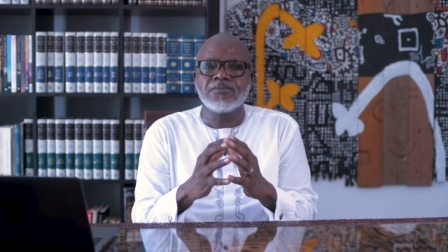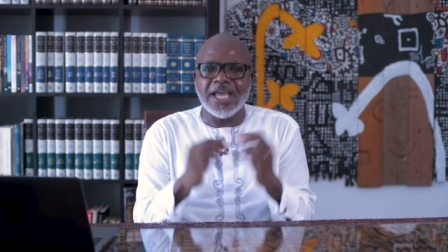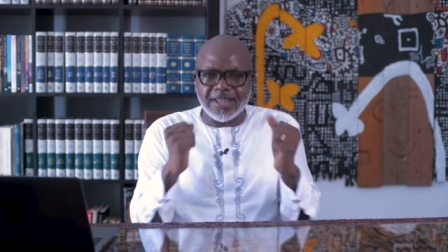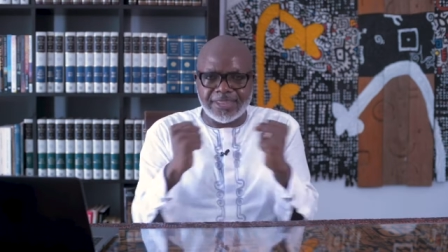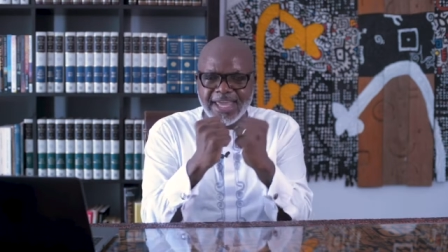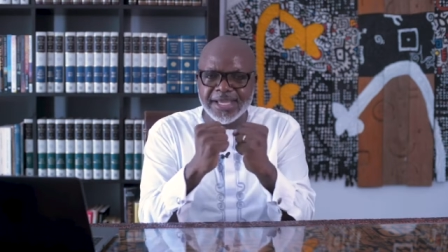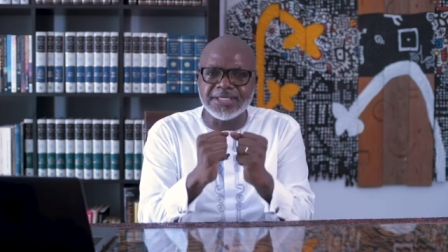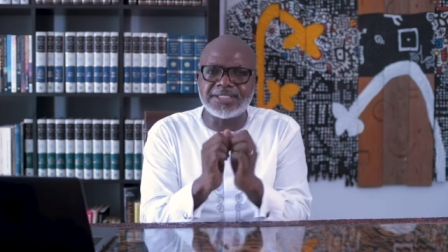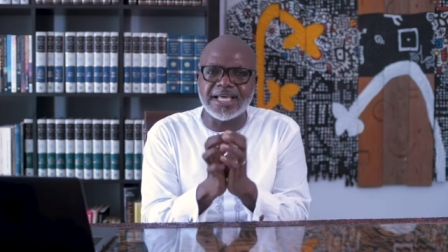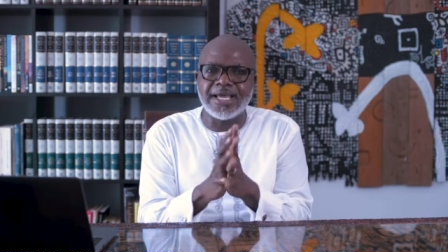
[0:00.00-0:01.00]
There are
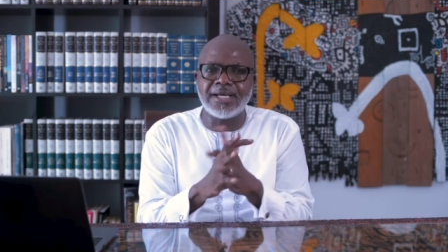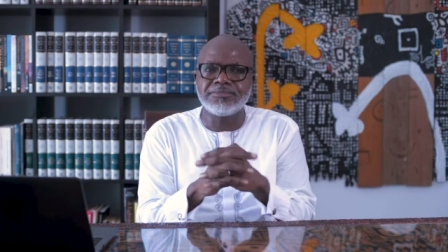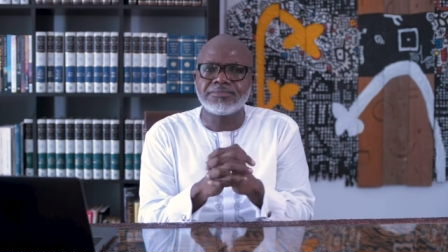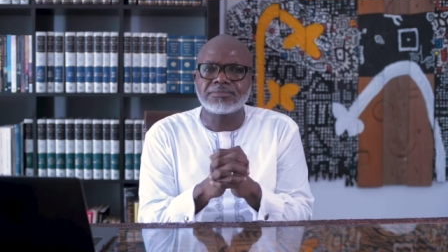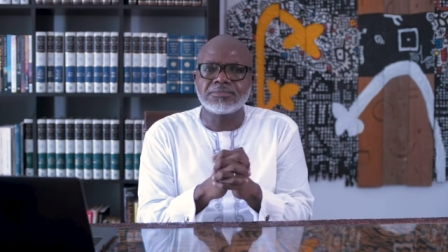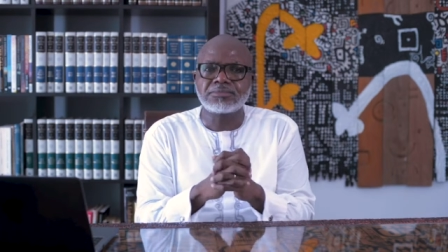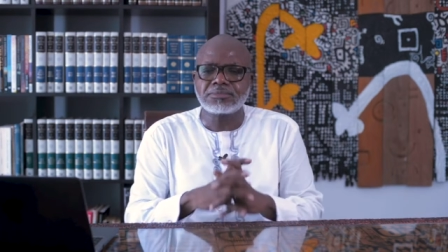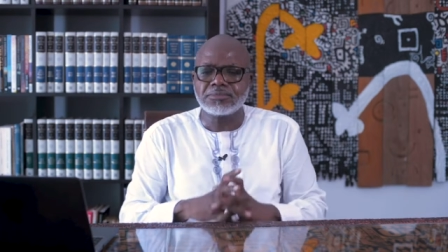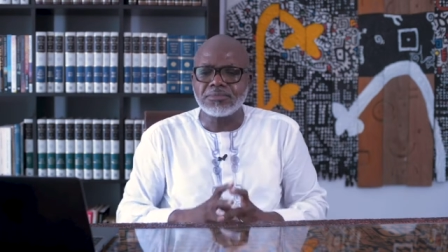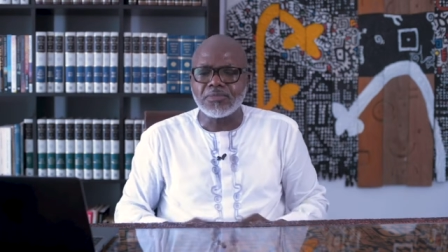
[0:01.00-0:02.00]
things there.
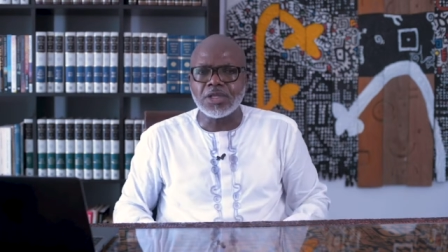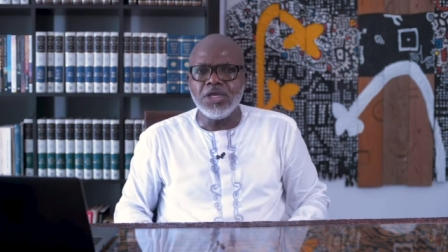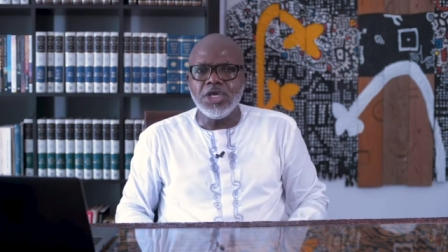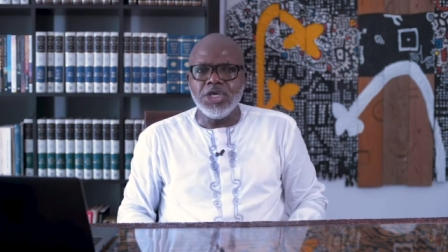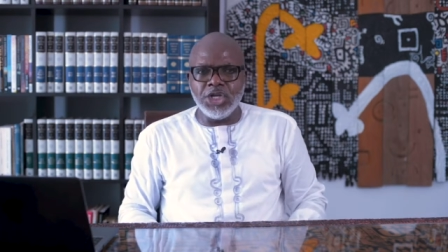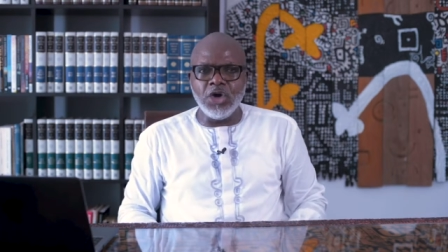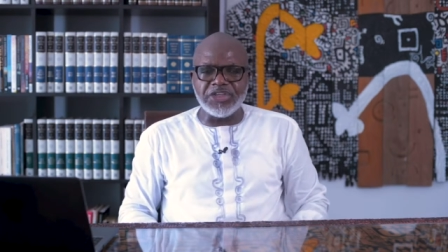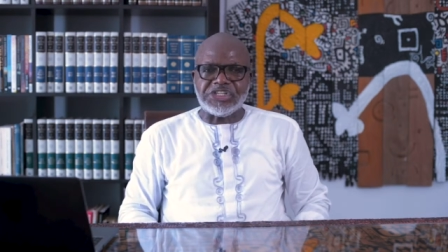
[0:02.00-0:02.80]
You know, the